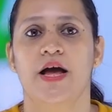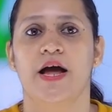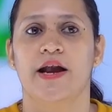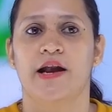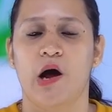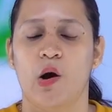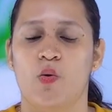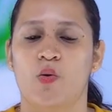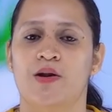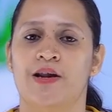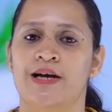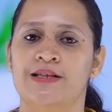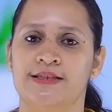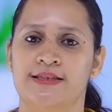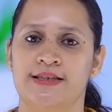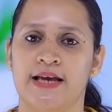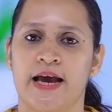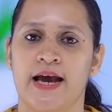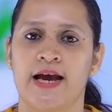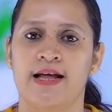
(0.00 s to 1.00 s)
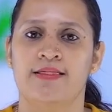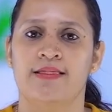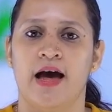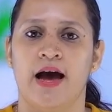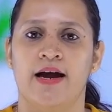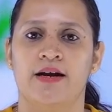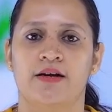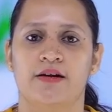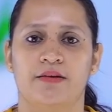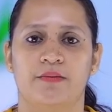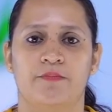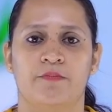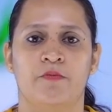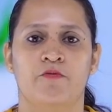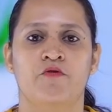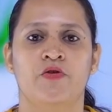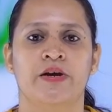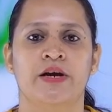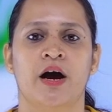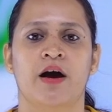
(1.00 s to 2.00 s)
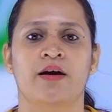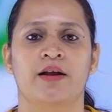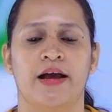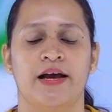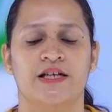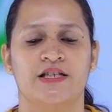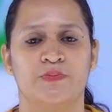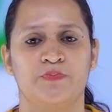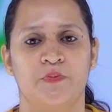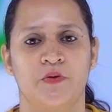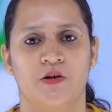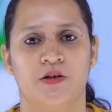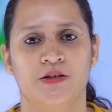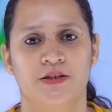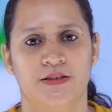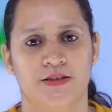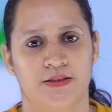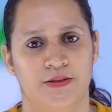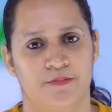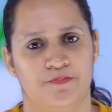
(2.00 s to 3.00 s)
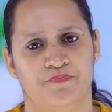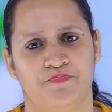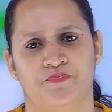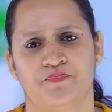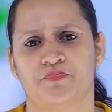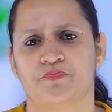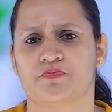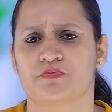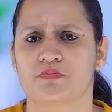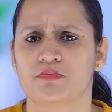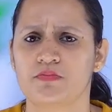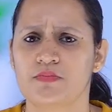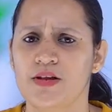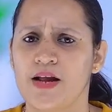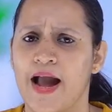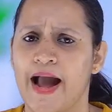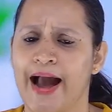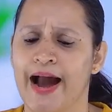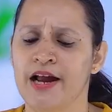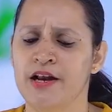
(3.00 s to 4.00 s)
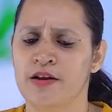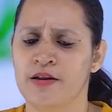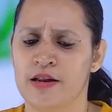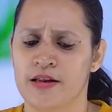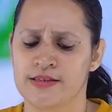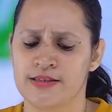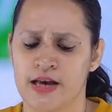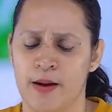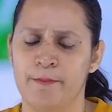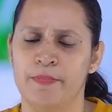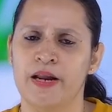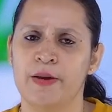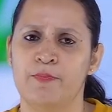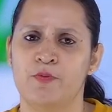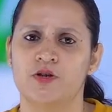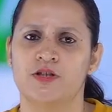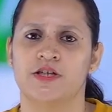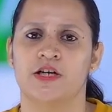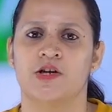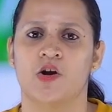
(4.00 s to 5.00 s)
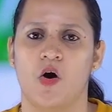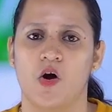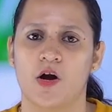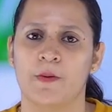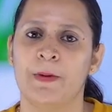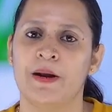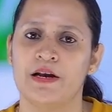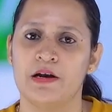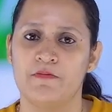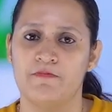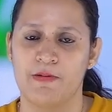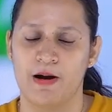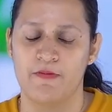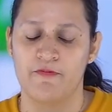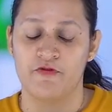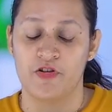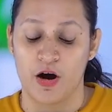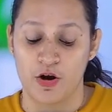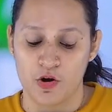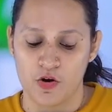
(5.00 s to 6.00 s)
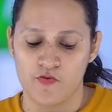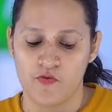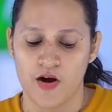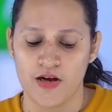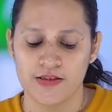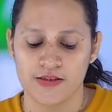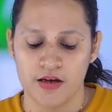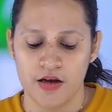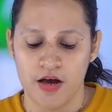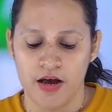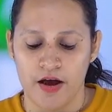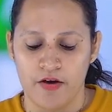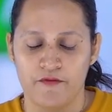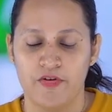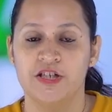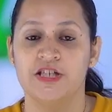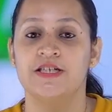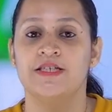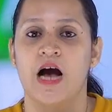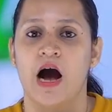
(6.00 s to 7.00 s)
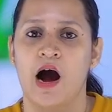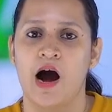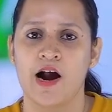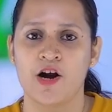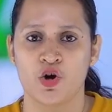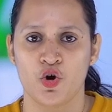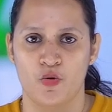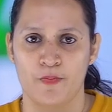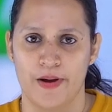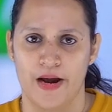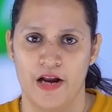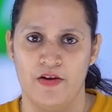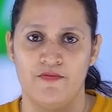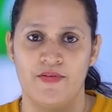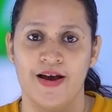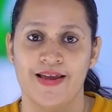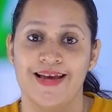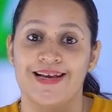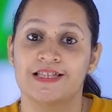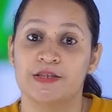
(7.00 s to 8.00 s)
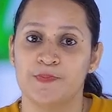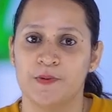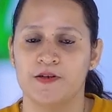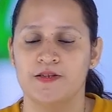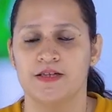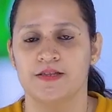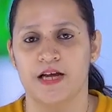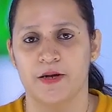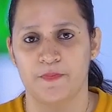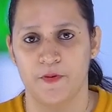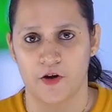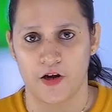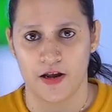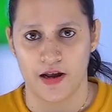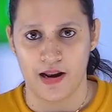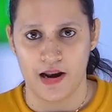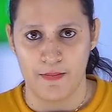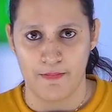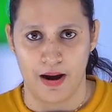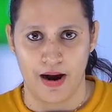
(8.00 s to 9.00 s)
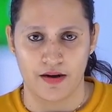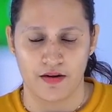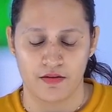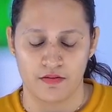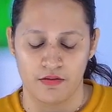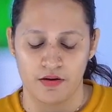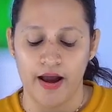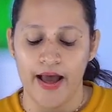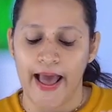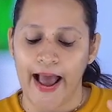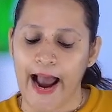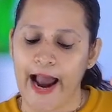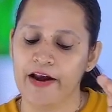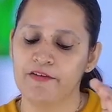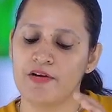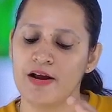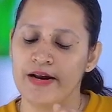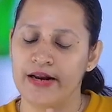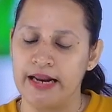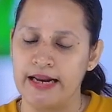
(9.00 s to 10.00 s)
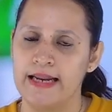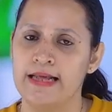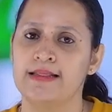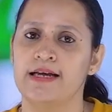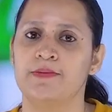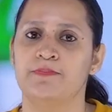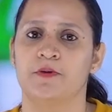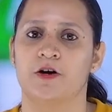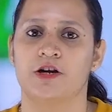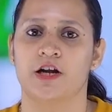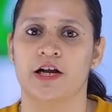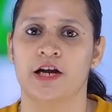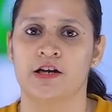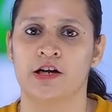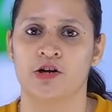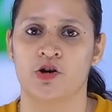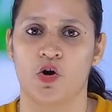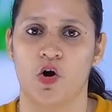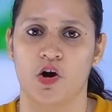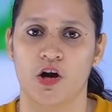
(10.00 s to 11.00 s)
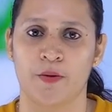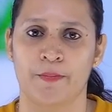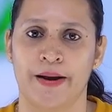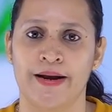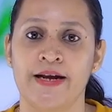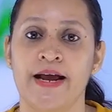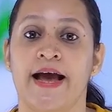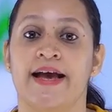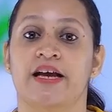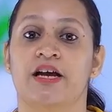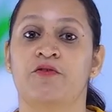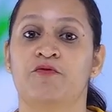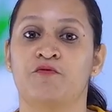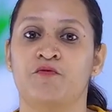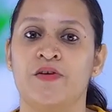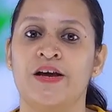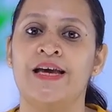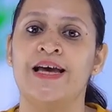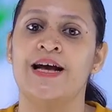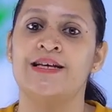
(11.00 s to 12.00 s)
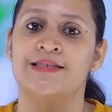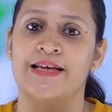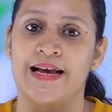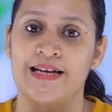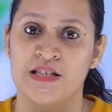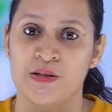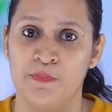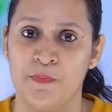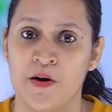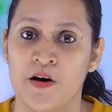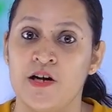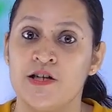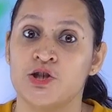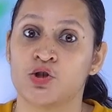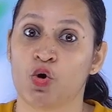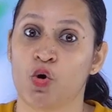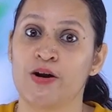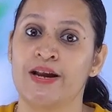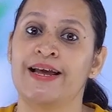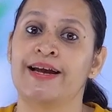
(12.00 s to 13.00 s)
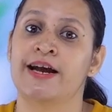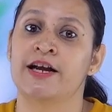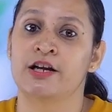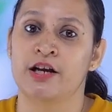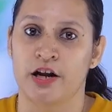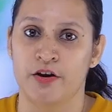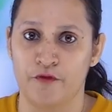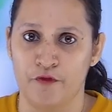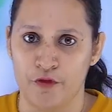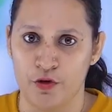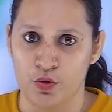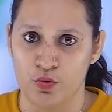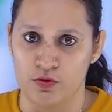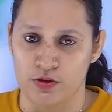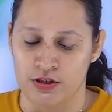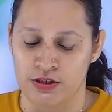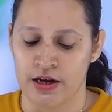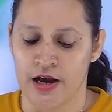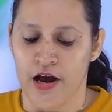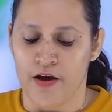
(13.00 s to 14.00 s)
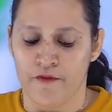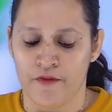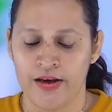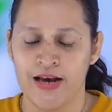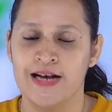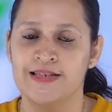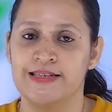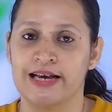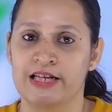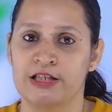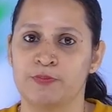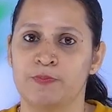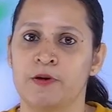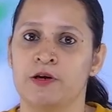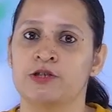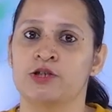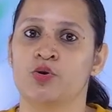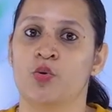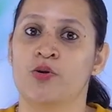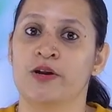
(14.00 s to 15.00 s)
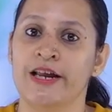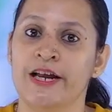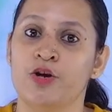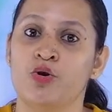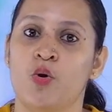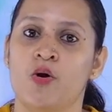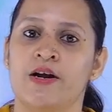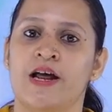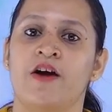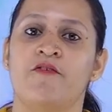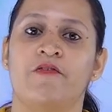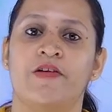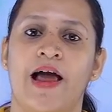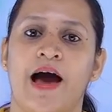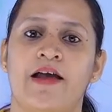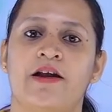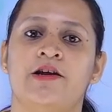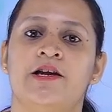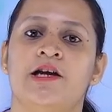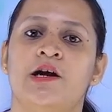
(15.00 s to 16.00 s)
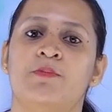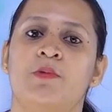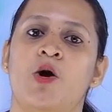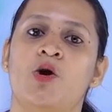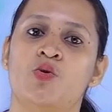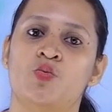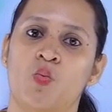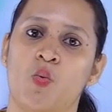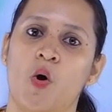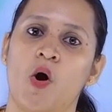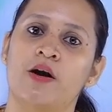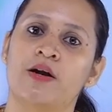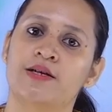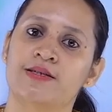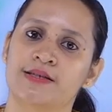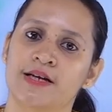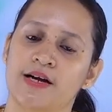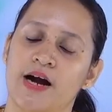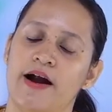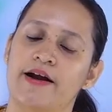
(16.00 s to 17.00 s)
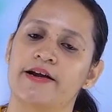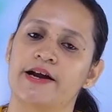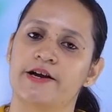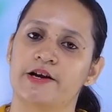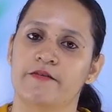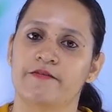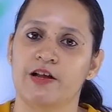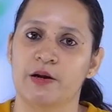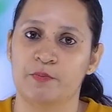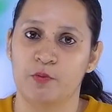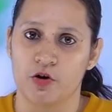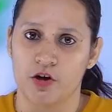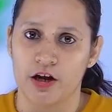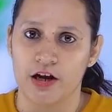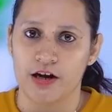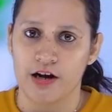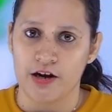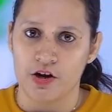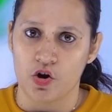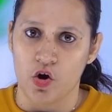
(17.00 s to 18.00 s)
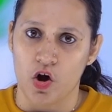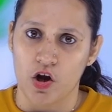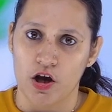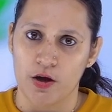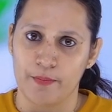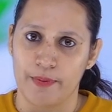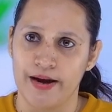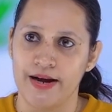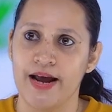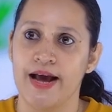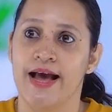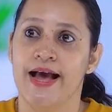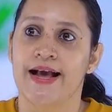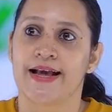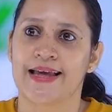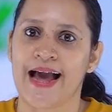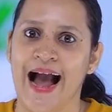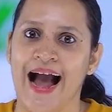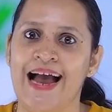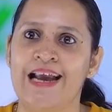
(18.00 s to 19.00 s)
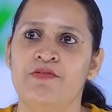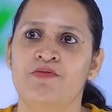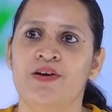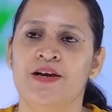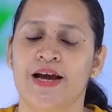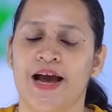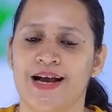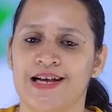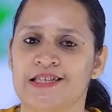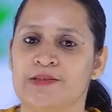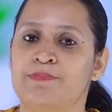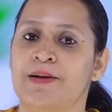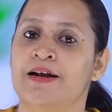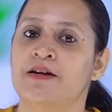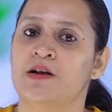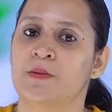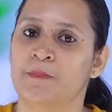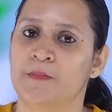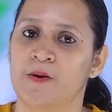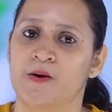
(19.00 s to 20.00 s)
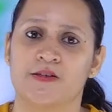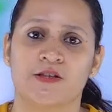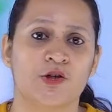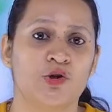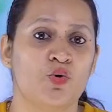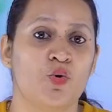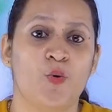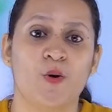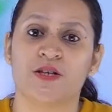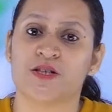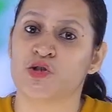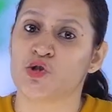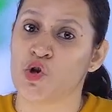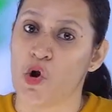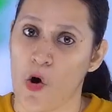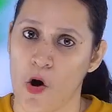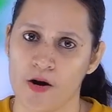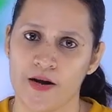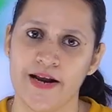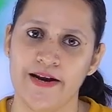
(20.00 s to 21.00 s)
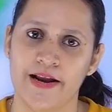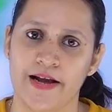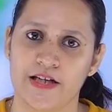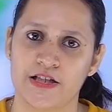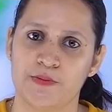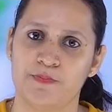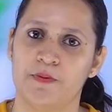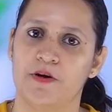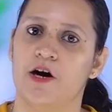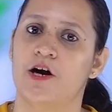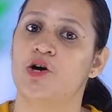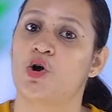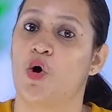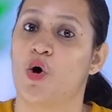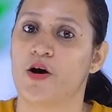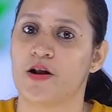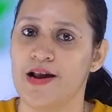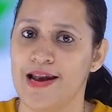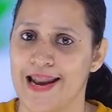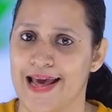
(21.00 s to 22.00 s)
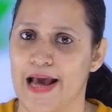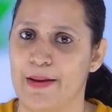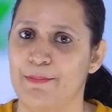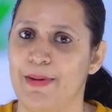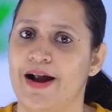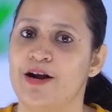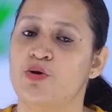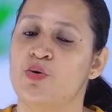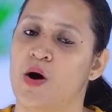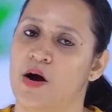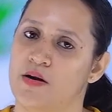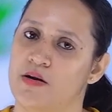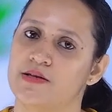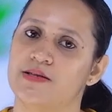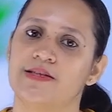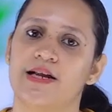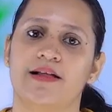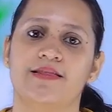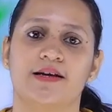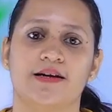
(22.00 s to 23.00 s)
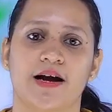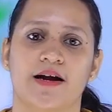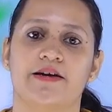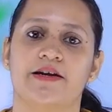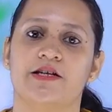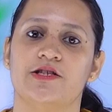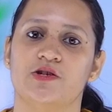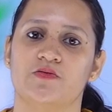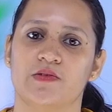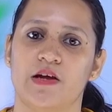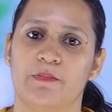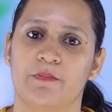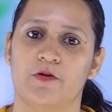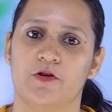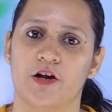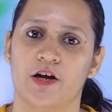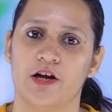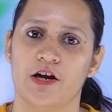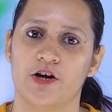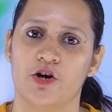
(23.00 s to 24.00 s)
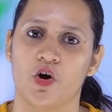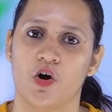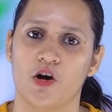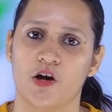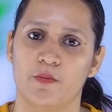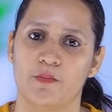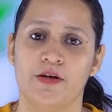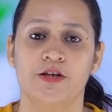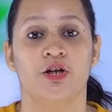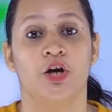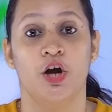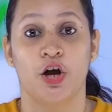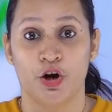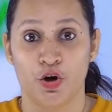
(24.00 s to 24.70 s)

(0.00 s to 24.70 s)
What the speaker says: Now, let's say that we are experts and somebody puts a document in front of us which is our domain. We are experts in that particular matter, and while reading that particular document, if we as experts only get confused, we as experts only don't have clarity about what is the content of that particular document, can we expect a person who is not an expert or a layman to understand the contents of that particular document?